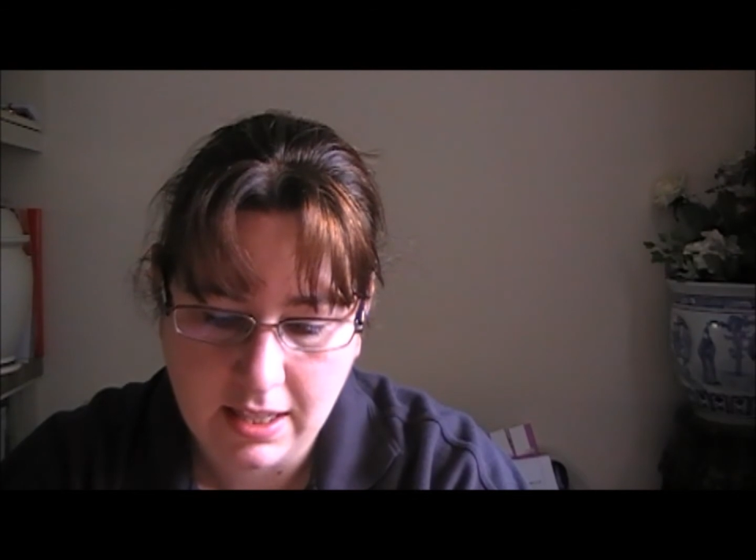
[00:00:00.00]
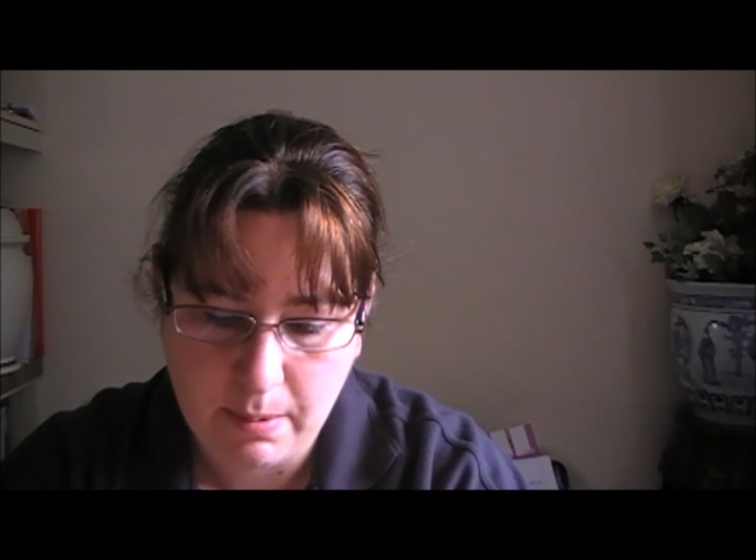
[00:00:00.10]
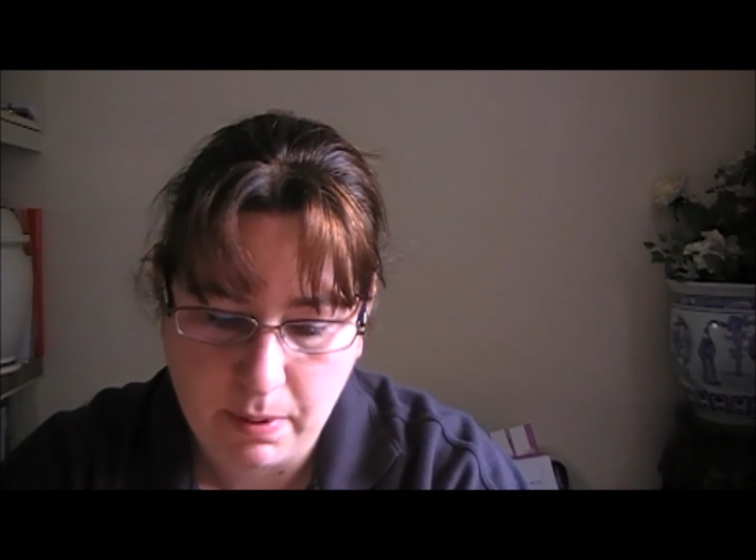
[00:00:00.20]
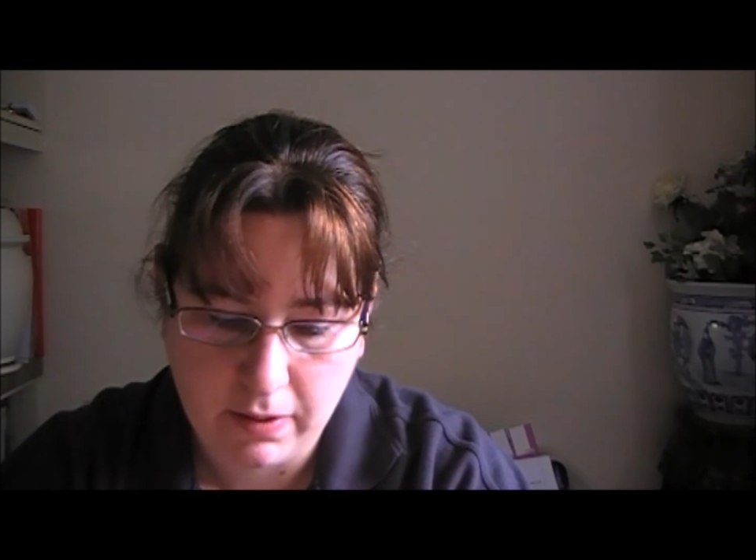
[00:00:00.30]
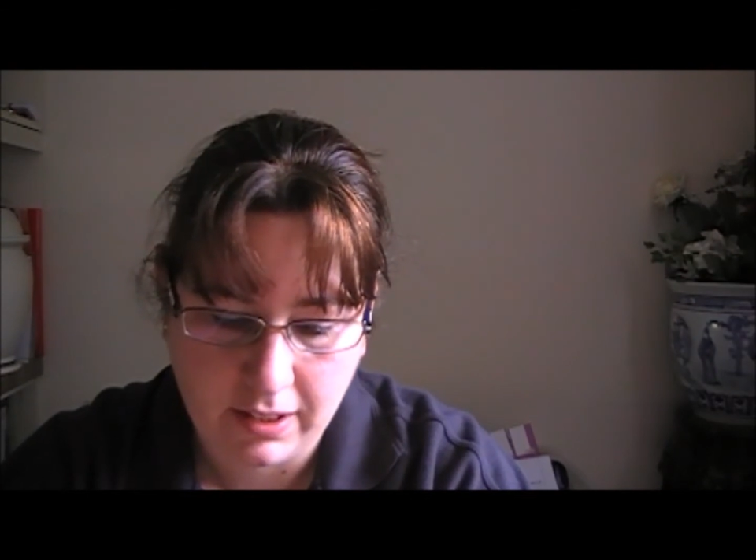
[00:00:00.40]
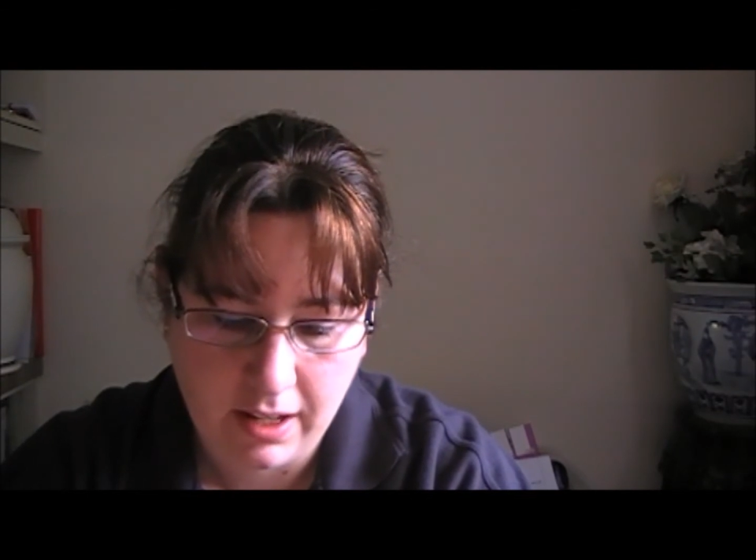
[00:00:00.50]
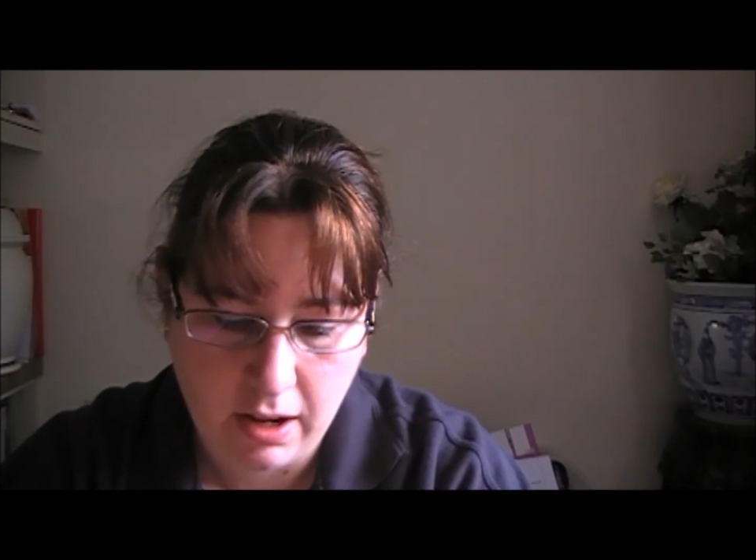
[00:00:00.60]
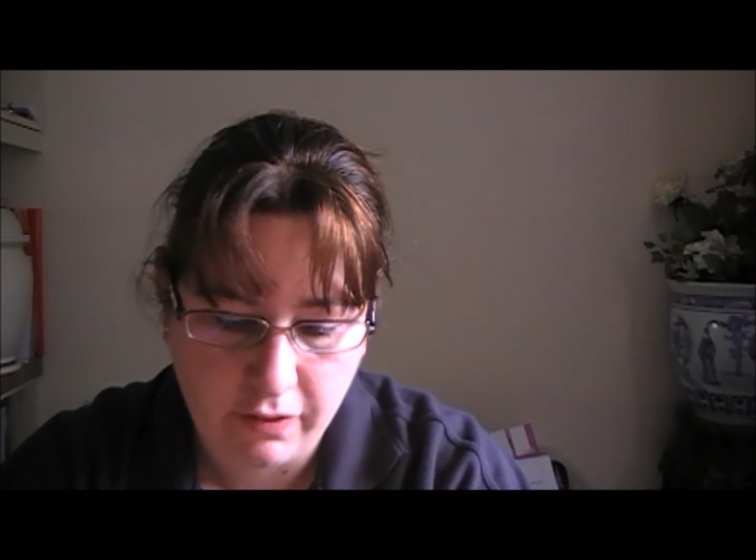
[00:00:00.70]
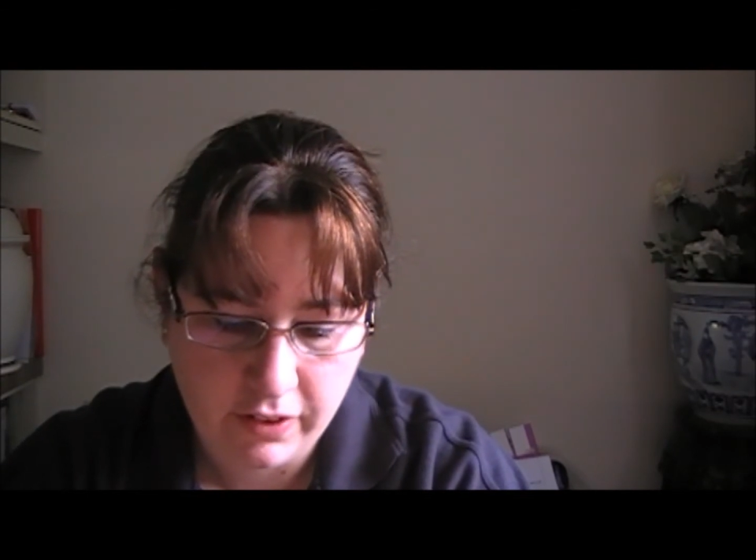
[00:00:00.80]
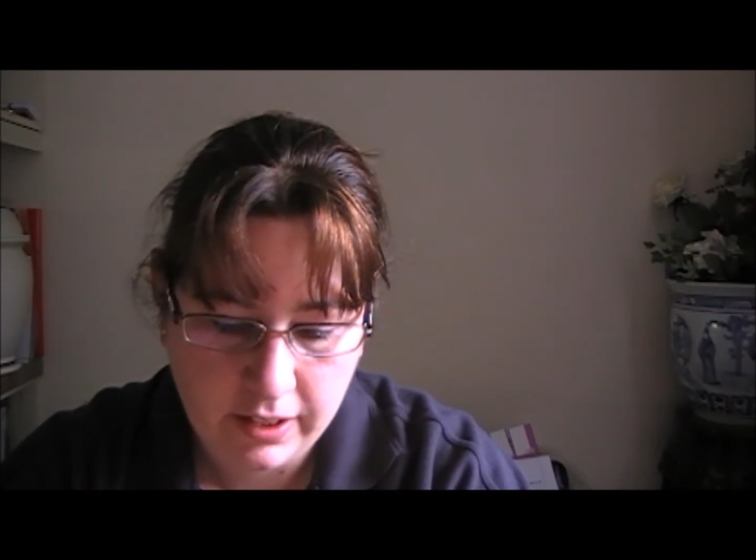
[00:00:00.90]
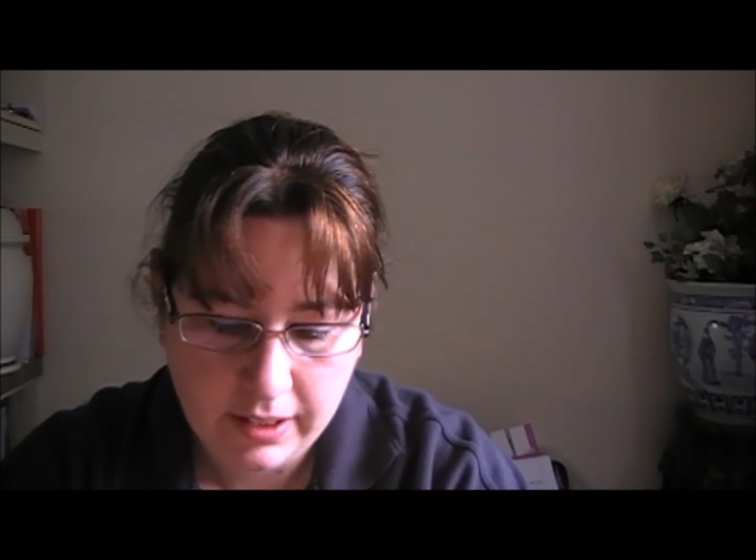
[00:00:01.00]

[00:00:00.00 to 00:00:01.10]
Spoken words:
they both love.